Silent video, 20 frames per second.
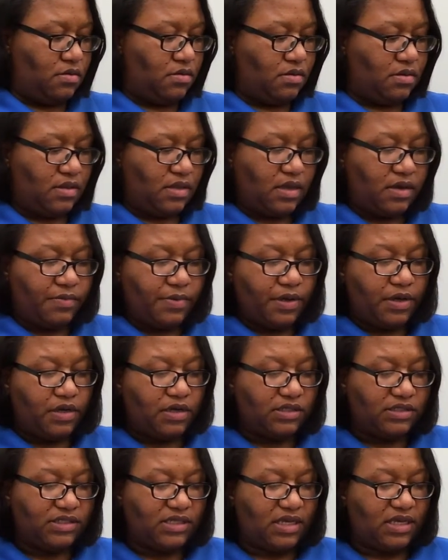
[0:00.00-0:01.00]
Now we're
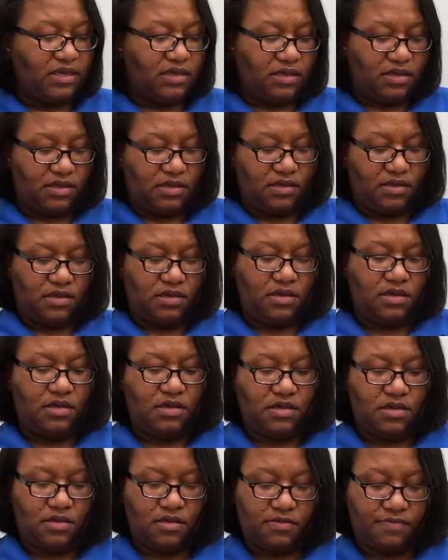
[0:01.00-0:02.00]
gonna take
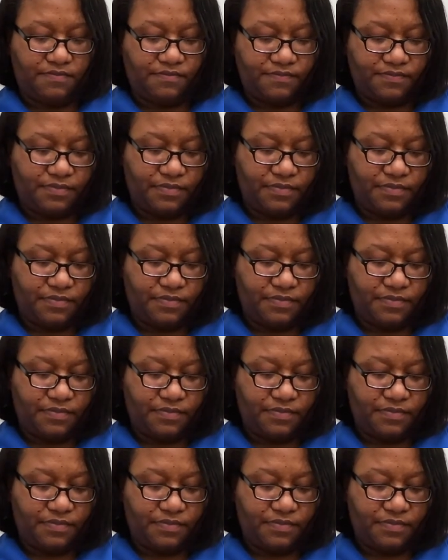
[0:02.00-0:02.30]
and